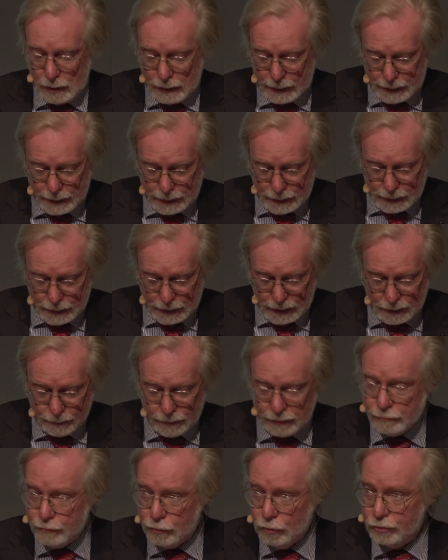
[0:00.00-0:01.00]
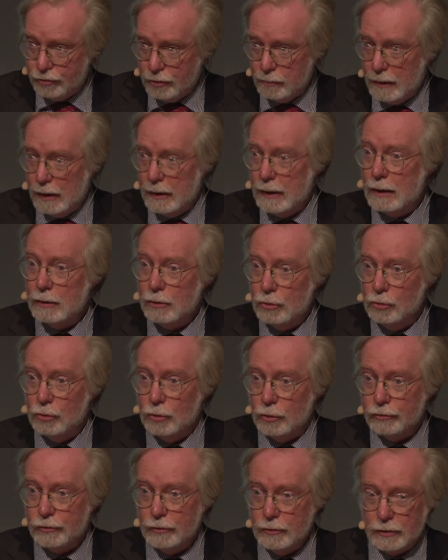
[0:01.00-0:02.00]
Uh, and we enforce it by our
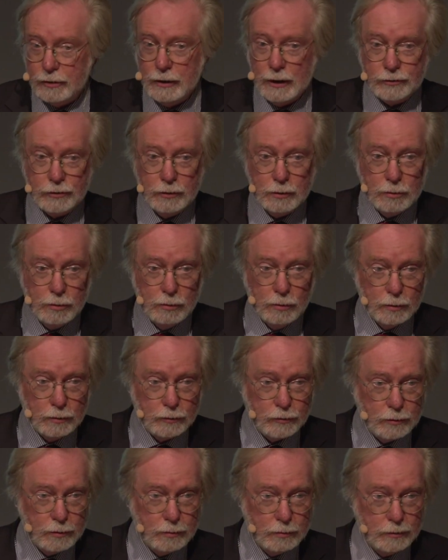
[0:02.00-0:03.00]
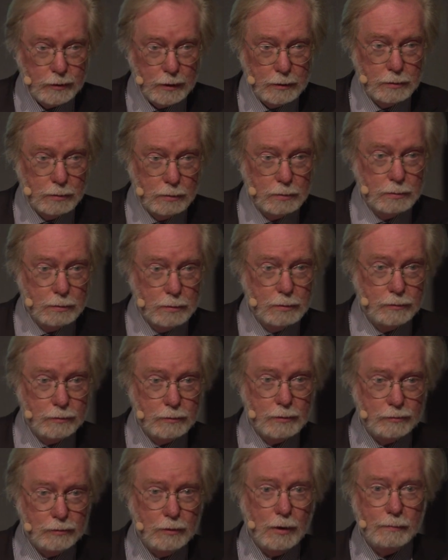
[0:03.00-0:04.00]
courts, international courts. So
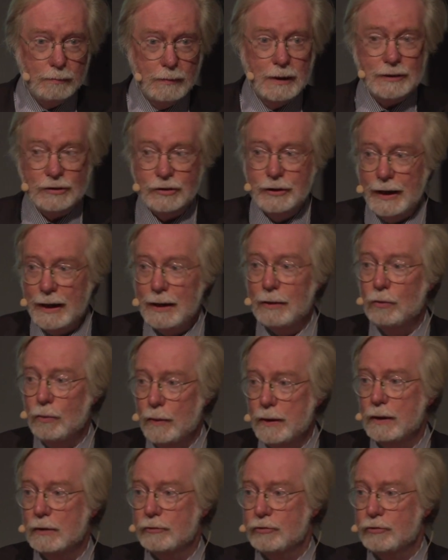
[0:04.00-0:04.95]
there's, not much doubt. We